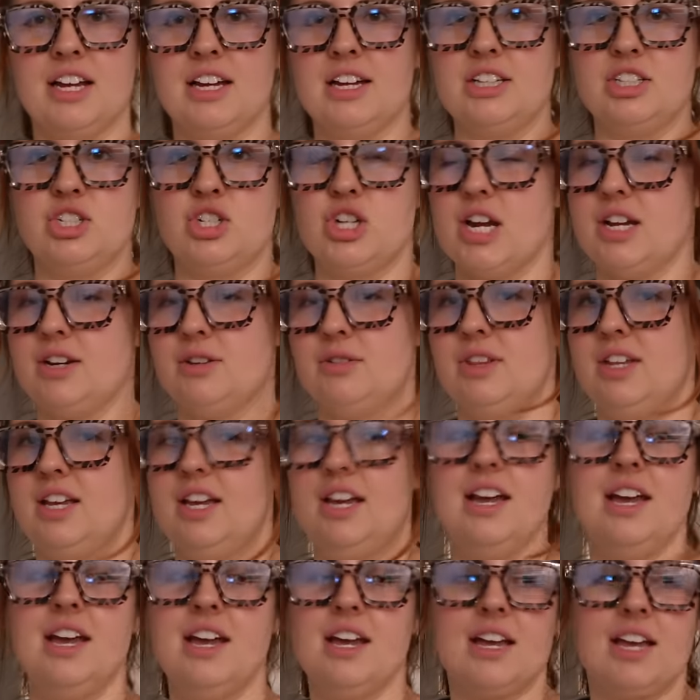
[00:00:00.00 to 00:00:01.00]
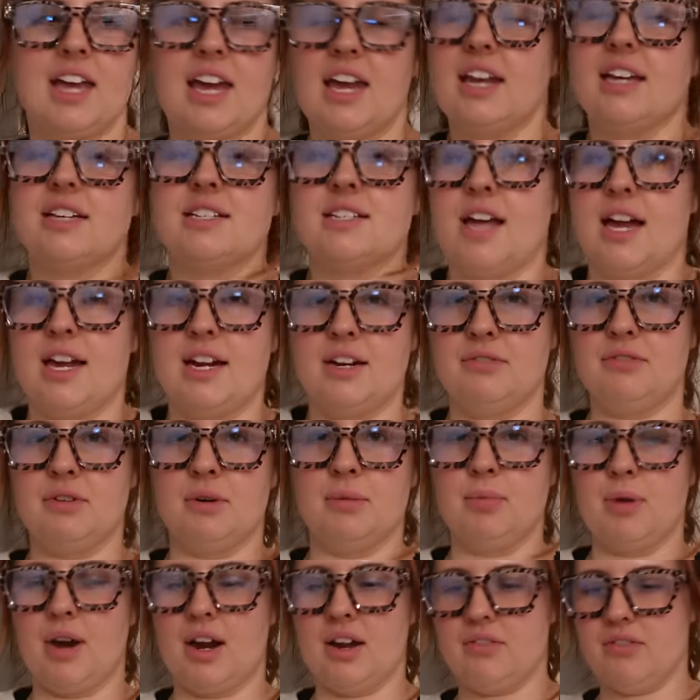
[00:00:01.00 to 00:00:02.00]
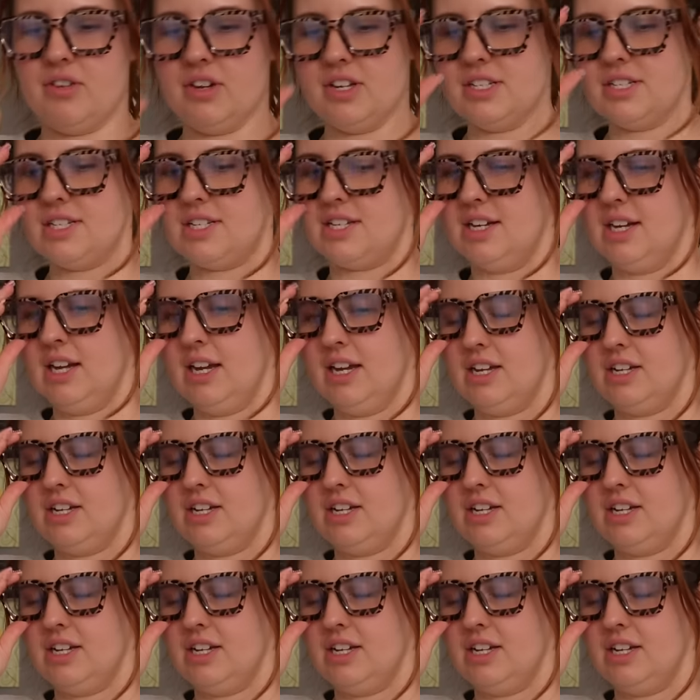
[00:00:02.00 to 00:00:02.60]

I genuinely get excited for breakfast.